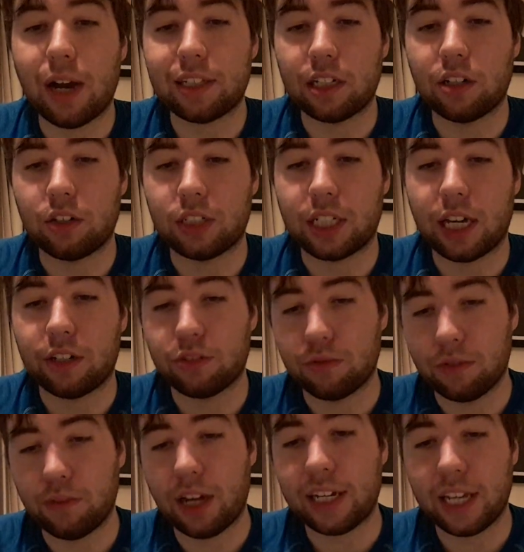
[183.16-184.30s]
add that all together, so
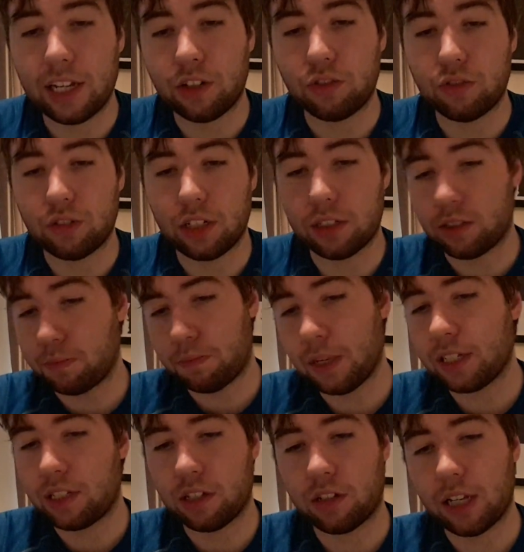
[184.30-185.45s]
we've had 800, so
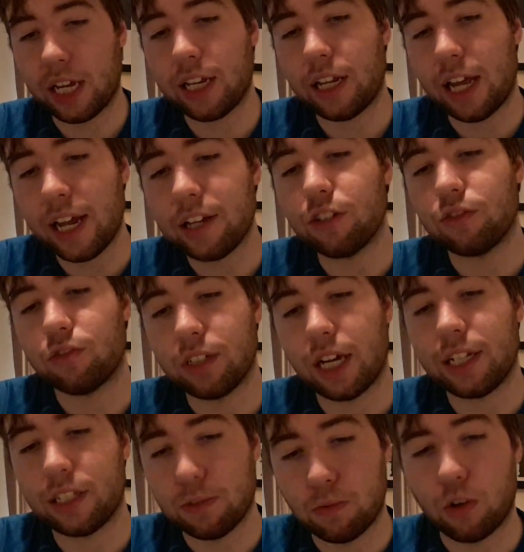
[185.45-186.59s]
basically
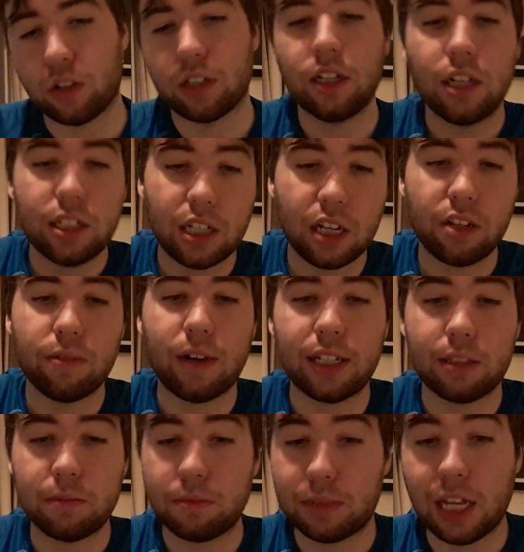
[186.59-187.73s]
891, then you
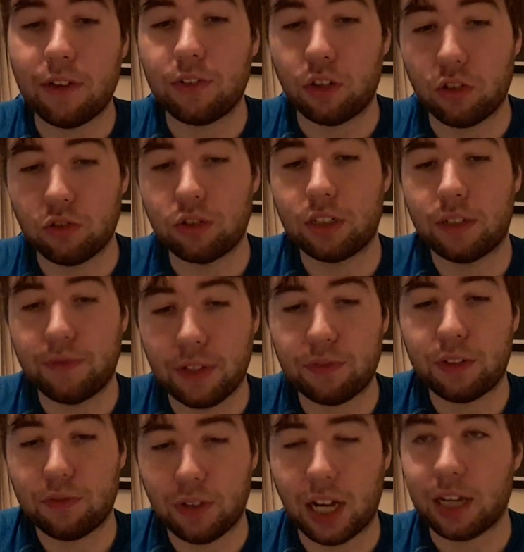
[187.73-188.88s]
add
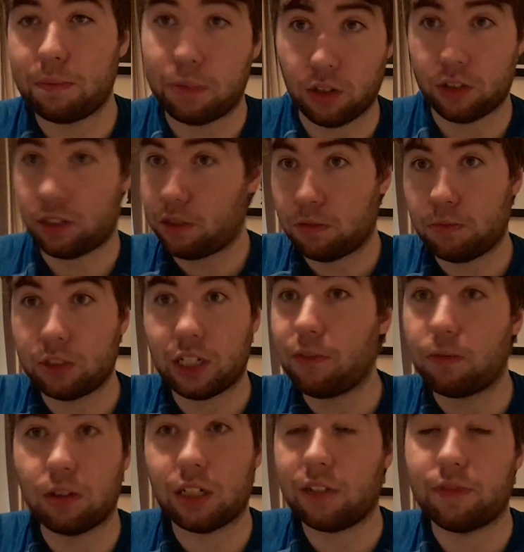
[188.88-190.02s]
755 plus,
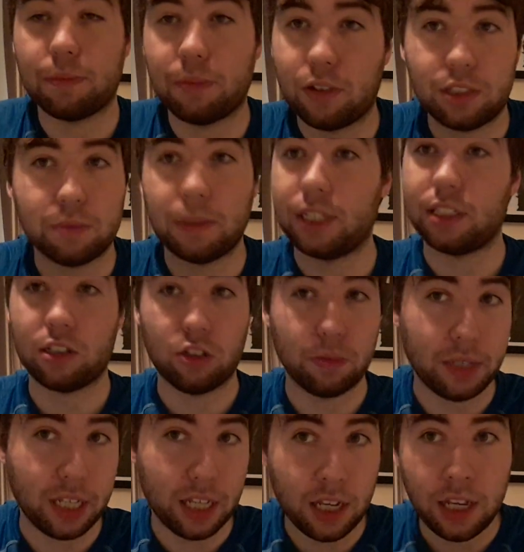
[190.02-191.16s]
whatever plus means, it could
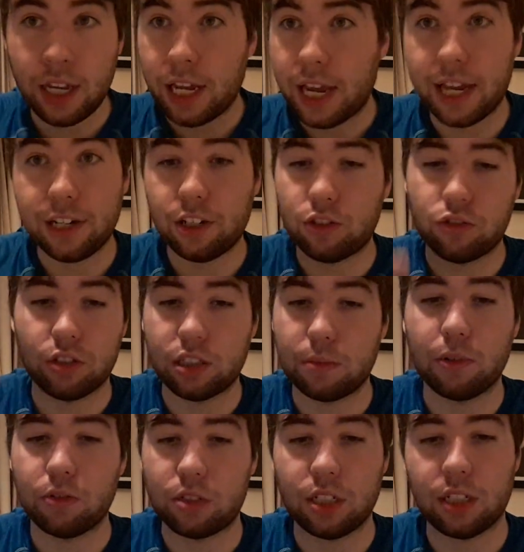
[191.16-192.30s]
be 800.
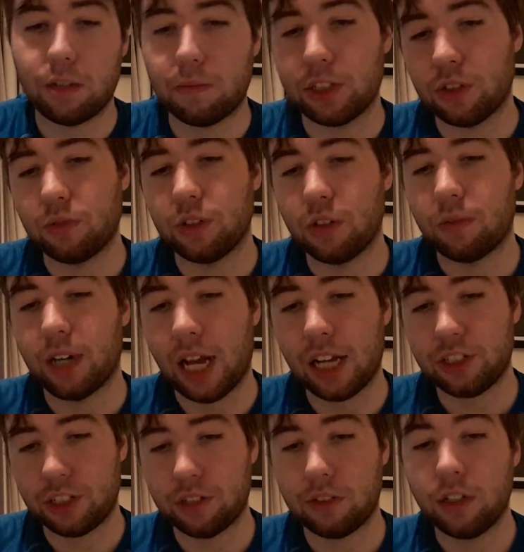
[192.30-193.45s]
Suppose we don't know
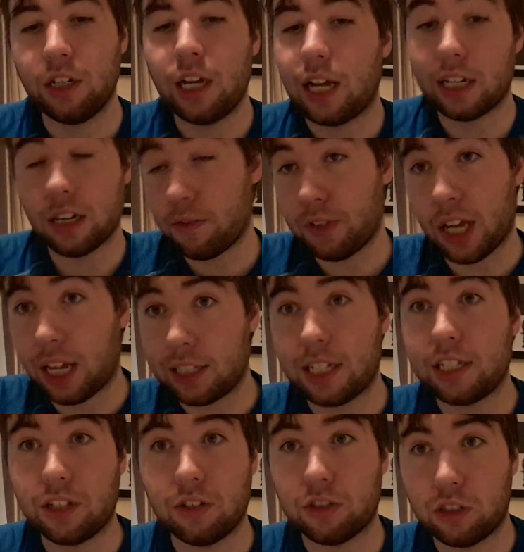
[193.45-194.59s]
last year. And then if you add
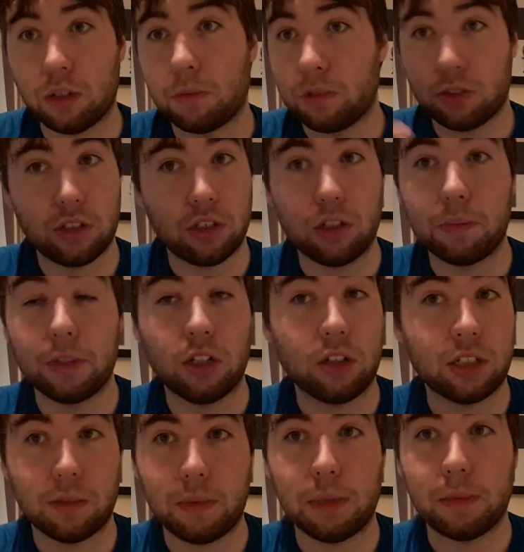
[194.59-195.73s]
this year's numbers, you could be
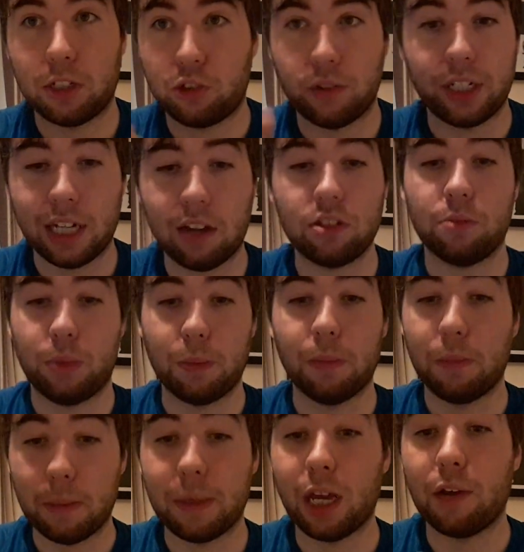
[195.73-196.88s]
looking at maybe 3,000 people
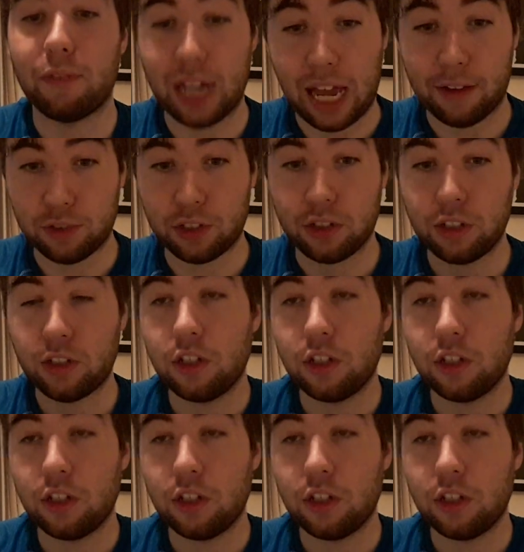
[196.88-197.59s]
maybe have left.